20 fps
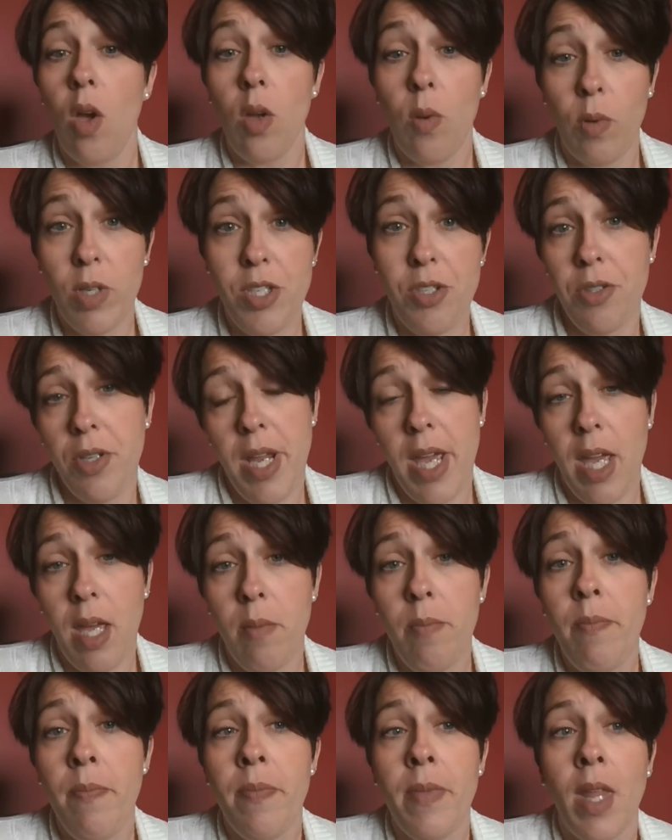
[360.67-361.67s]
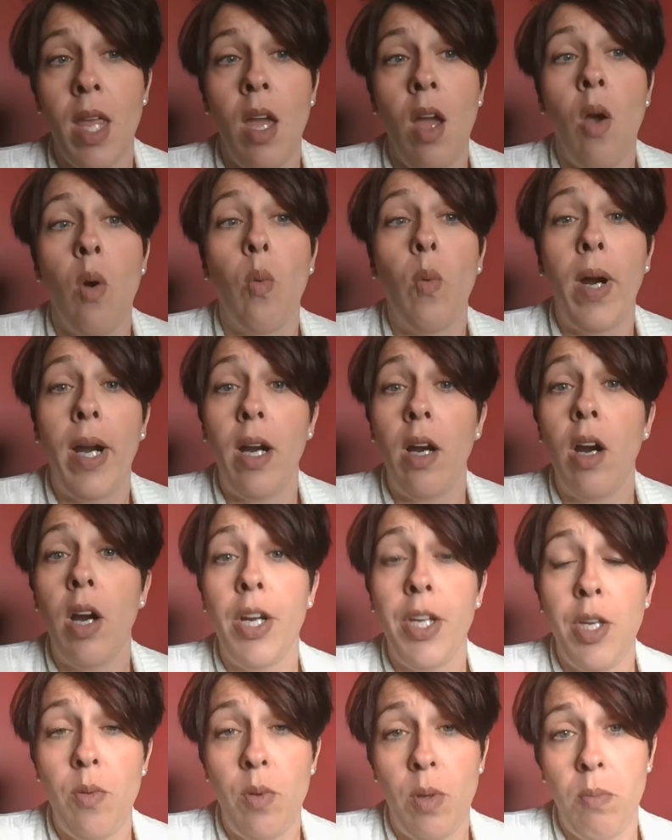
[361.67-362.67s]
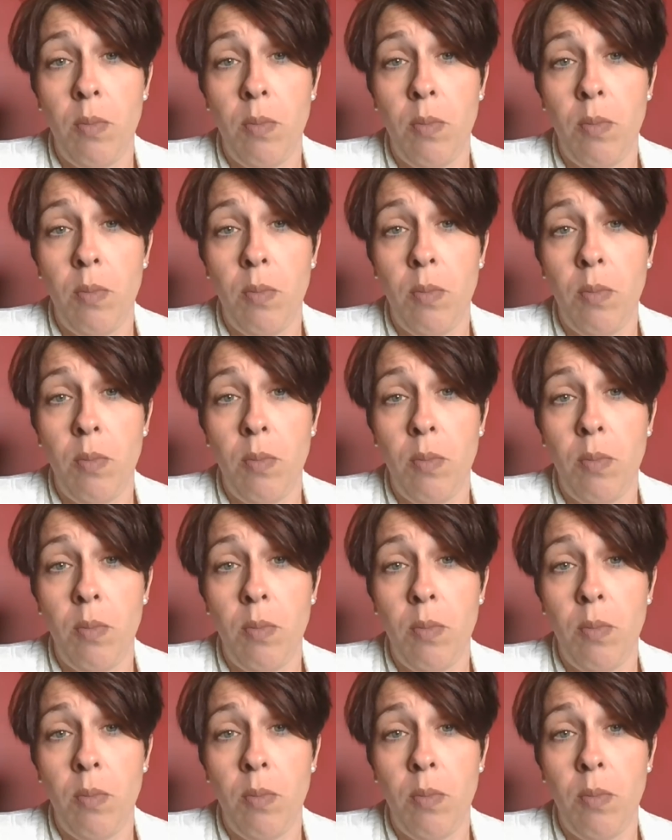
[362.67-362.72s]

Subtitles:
what's your name? Where are you